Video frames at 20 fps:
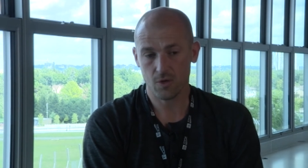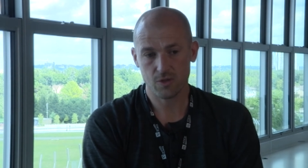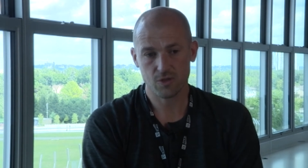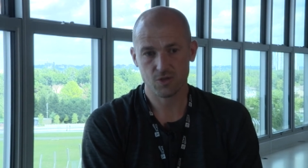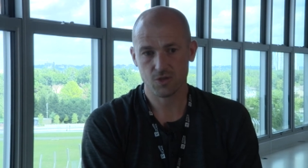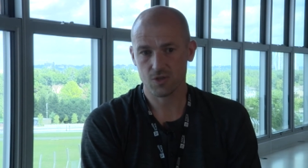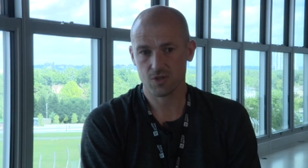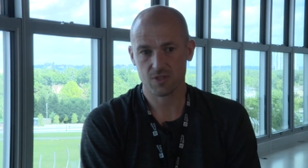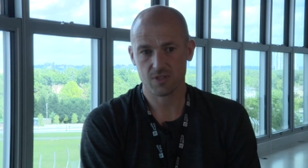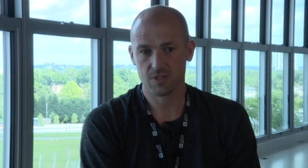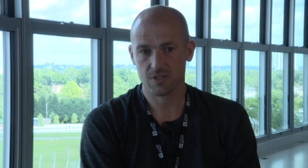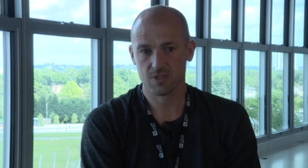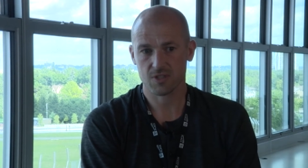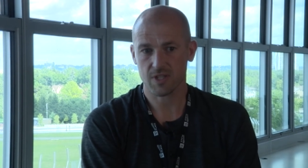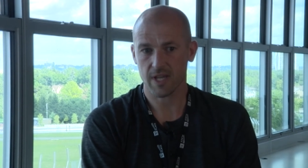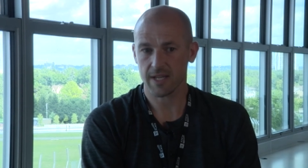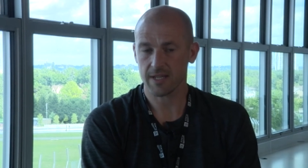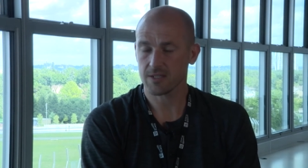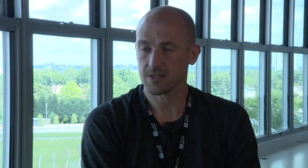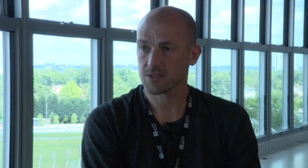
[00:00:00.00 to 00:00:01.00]
It's
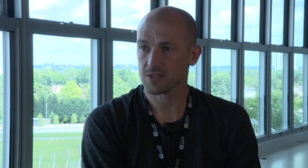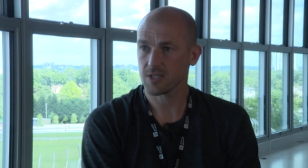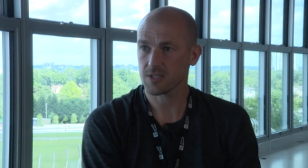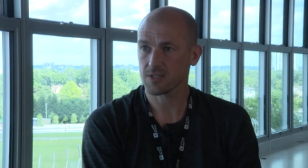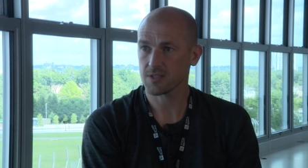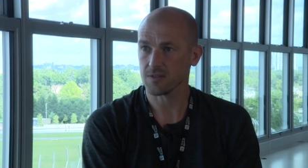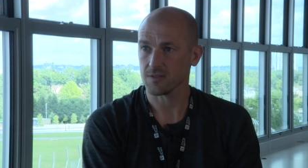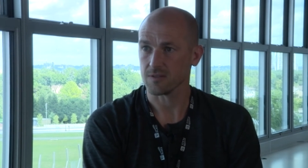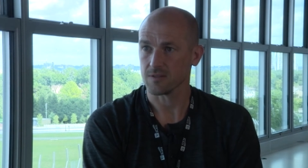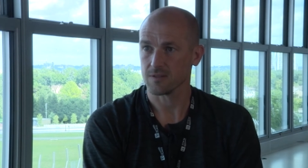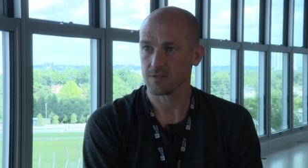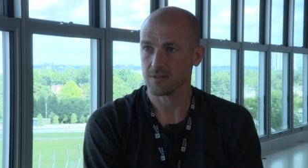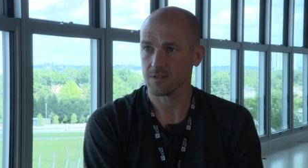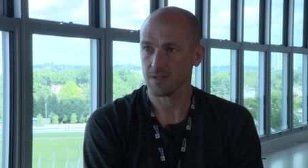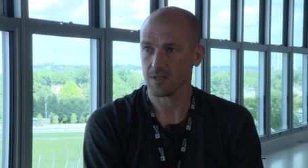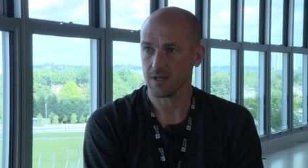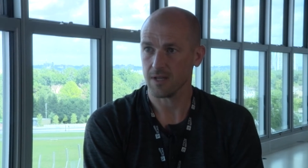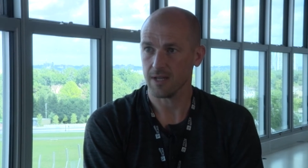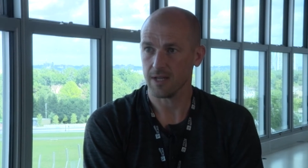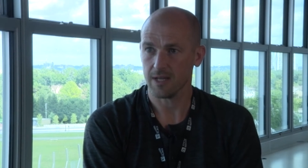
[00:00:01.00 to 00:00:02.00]
just staying consistent.
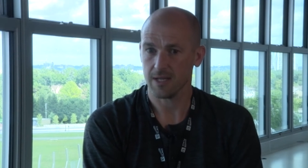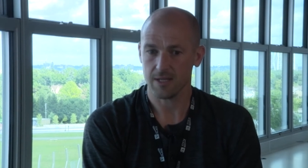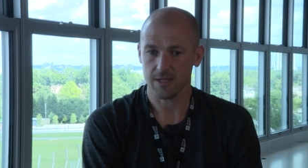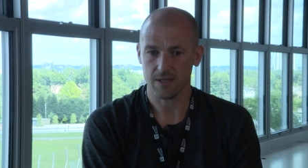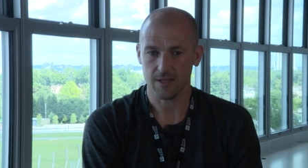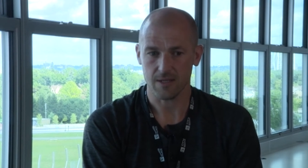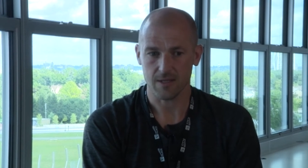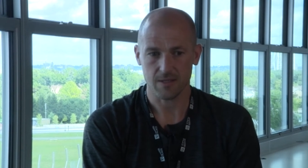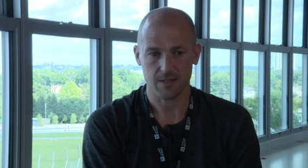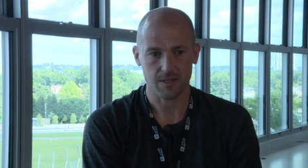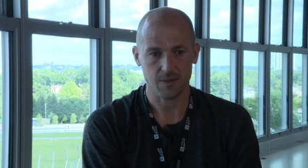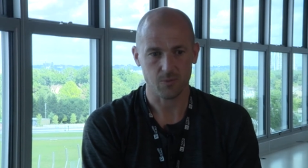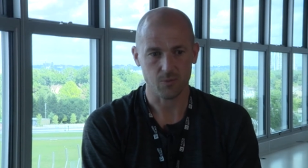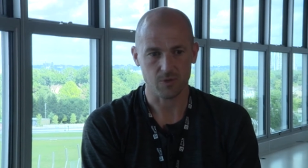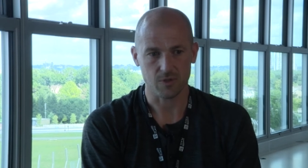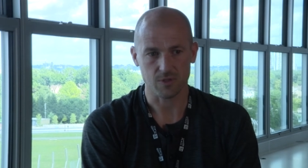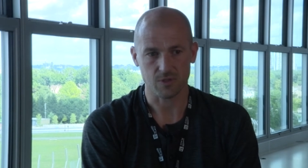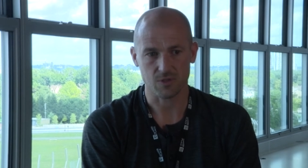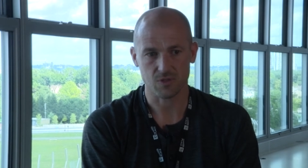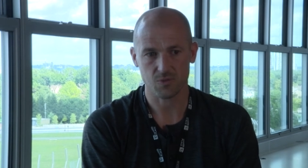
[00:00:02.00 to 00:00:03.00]

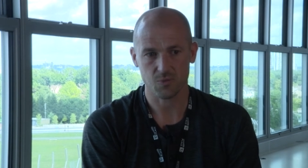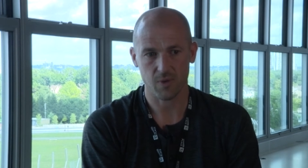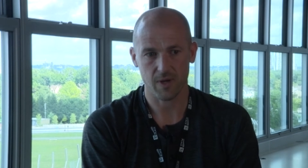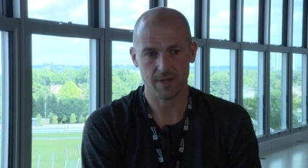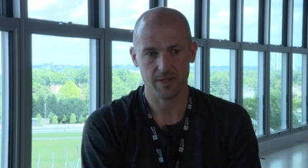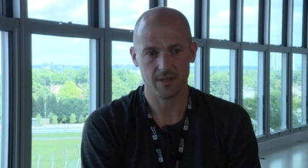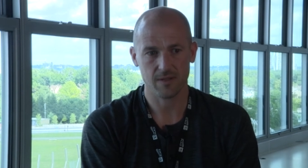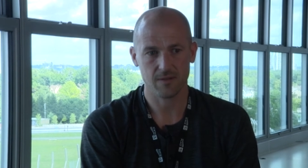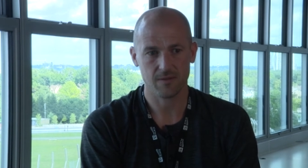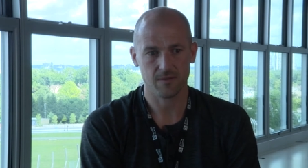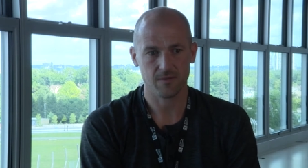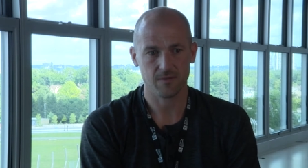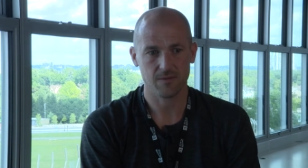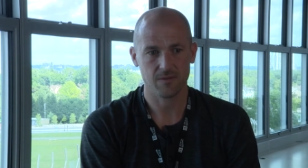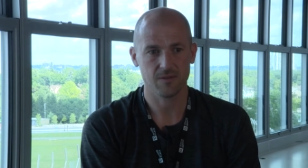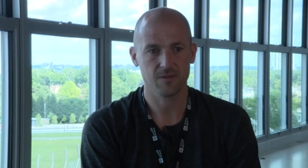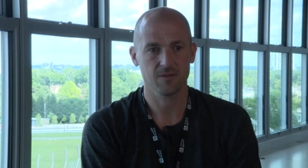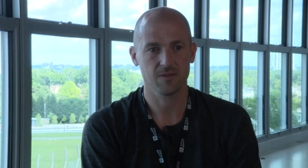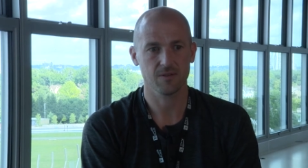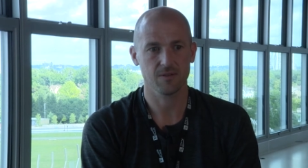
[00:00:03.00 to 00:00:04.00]
It was
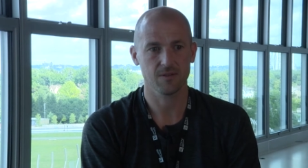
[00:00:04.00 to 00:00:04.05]
when,